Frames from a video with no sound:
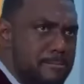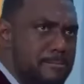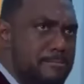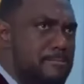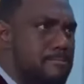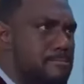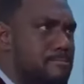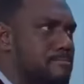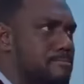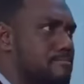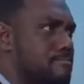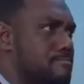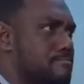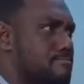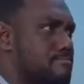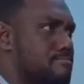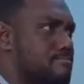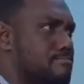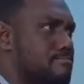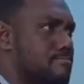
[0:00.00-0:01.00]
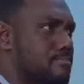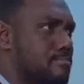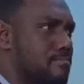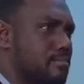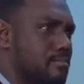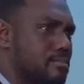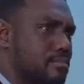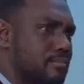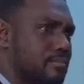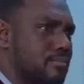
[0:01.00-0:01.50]
I'll be with
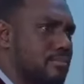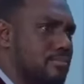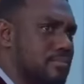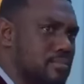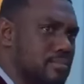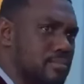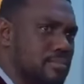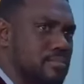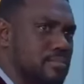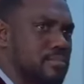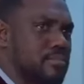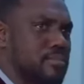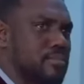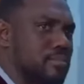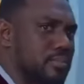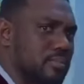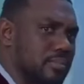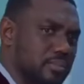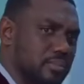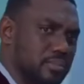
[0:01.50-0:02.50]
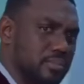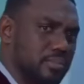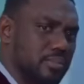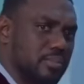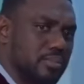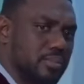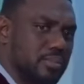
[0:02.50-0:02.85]
you every step of the way.